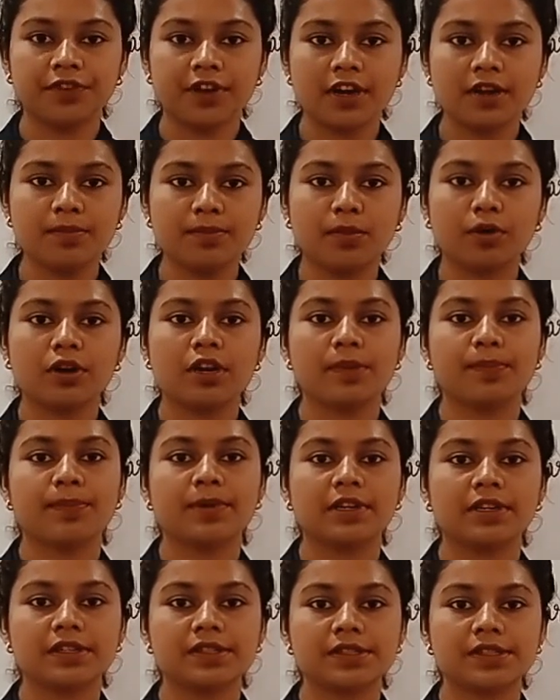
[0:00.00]
body
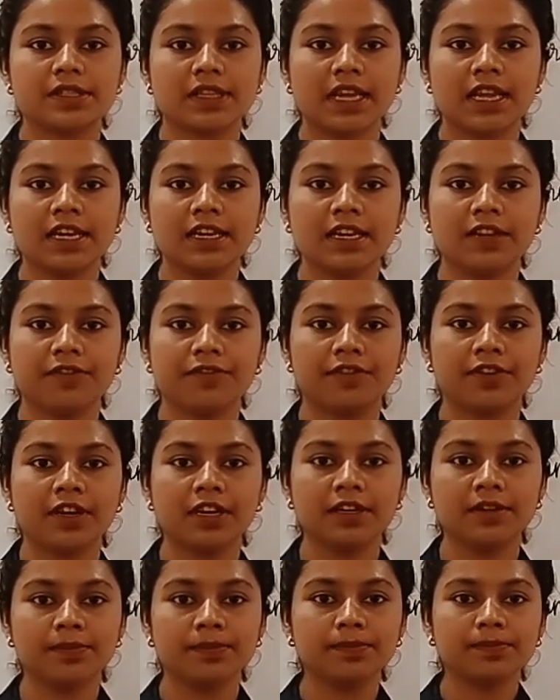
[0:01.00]
parts and
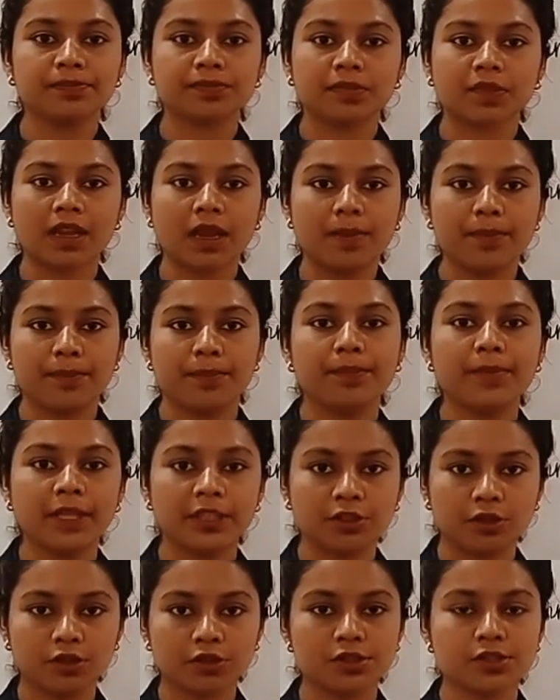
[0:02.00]
different
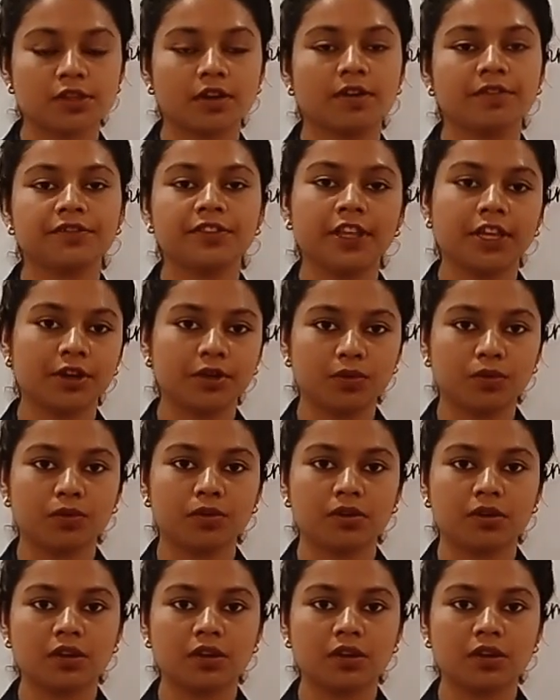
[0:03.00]
methods of their own,